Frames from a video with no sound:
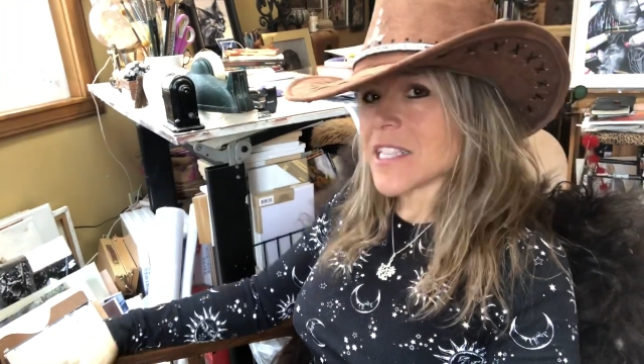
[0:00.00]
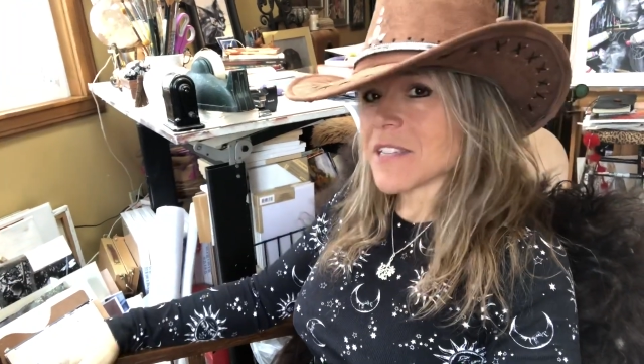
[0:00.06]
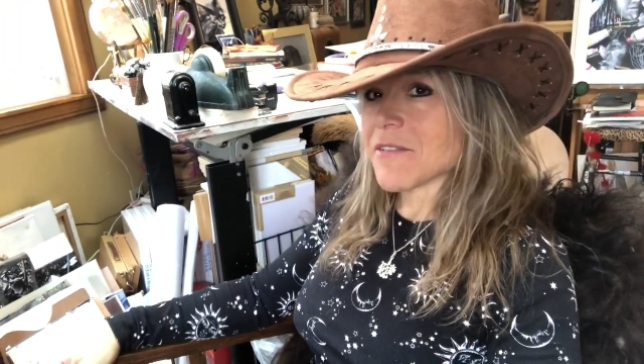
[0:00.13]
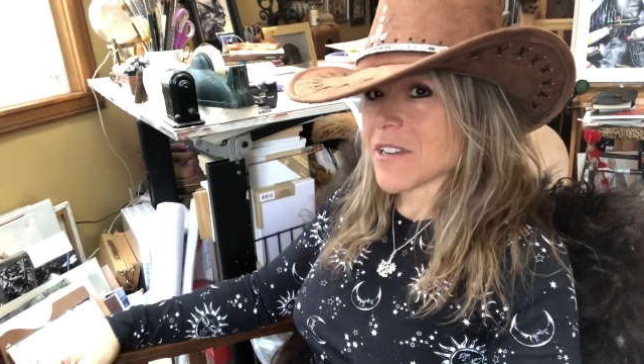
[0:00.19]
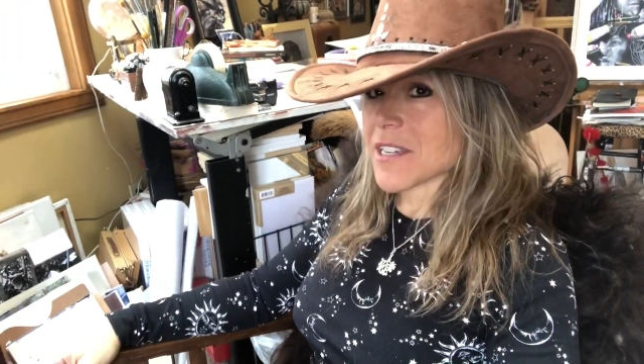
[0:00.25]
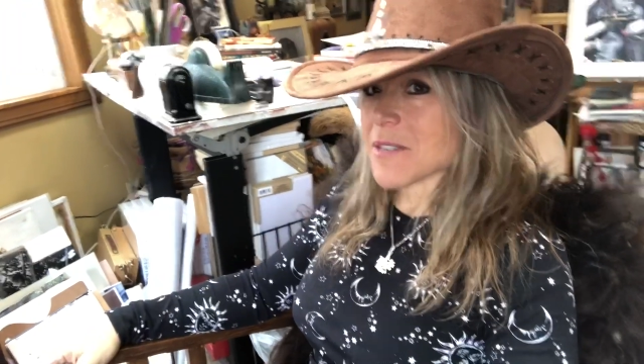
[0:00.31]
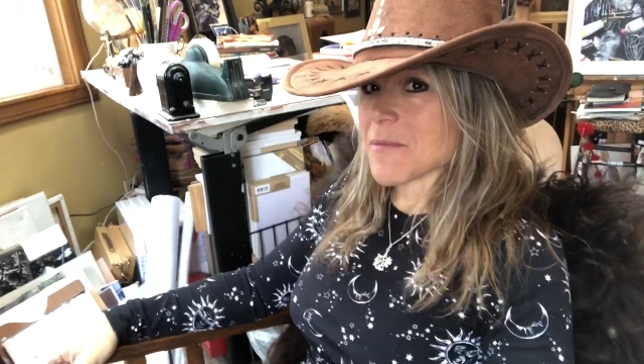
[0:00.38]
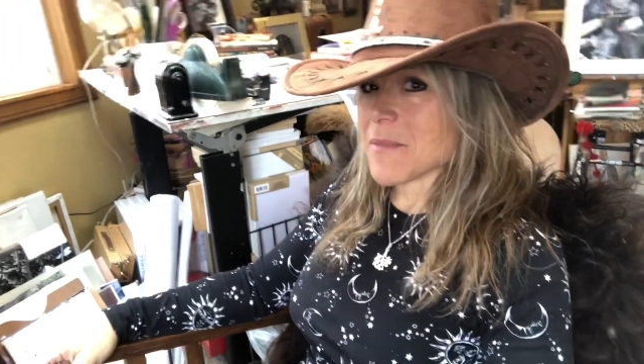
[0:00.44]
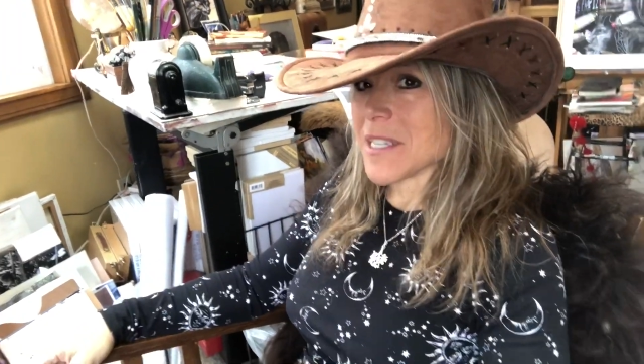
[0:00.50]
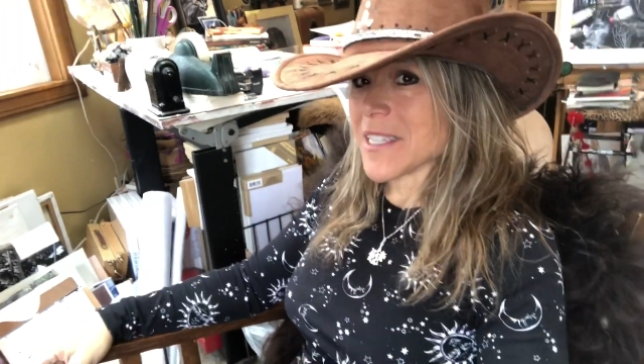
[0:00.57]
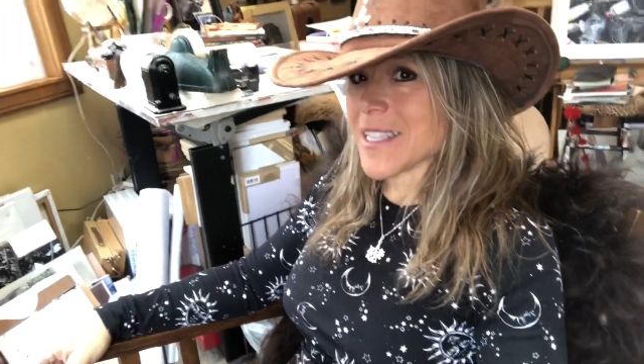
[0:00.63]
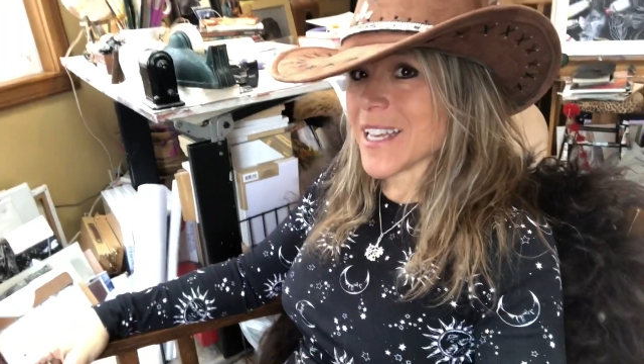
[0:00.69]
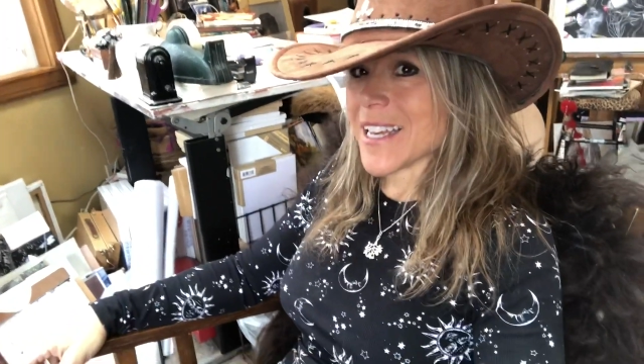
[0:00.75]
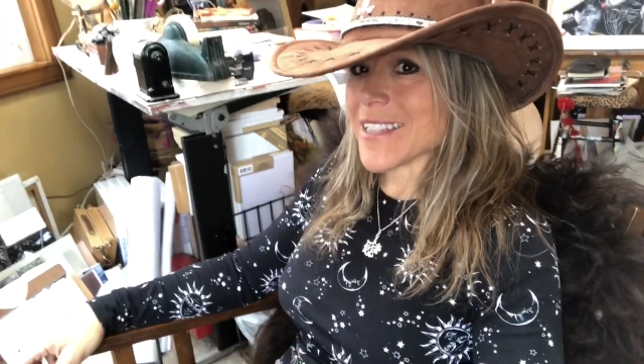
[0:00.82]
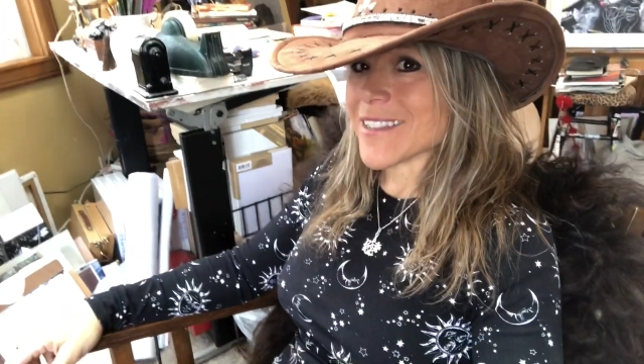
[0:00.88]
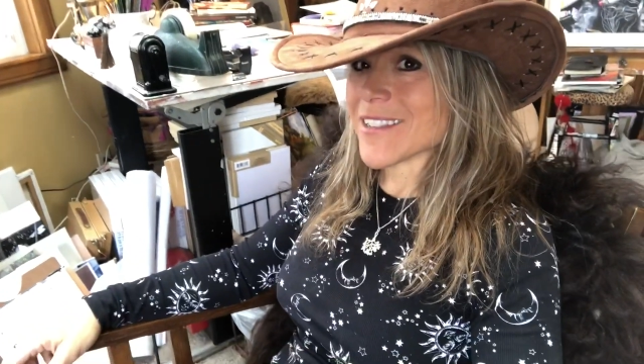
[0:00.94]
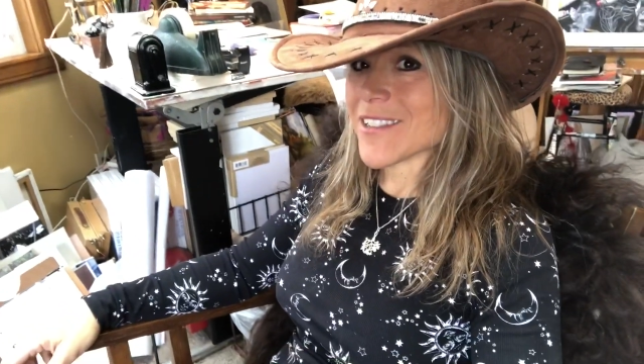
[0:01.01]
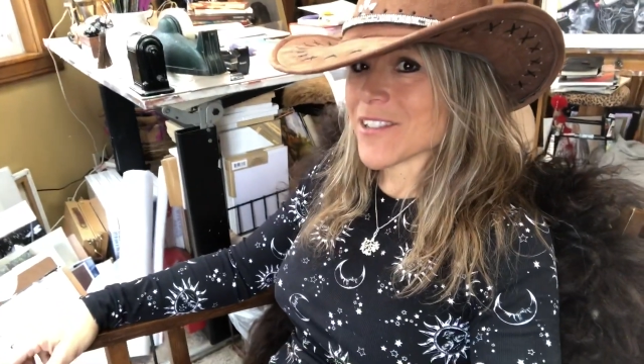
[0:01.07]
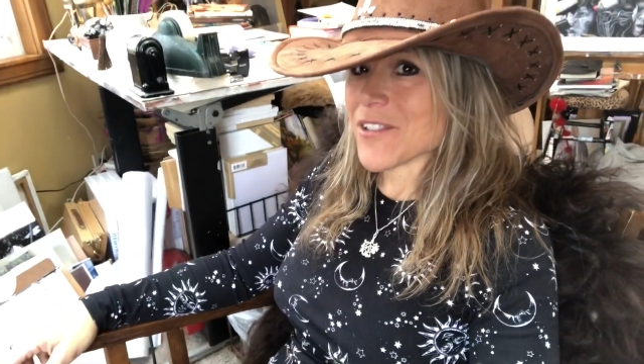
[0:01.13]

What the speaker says: recommend that.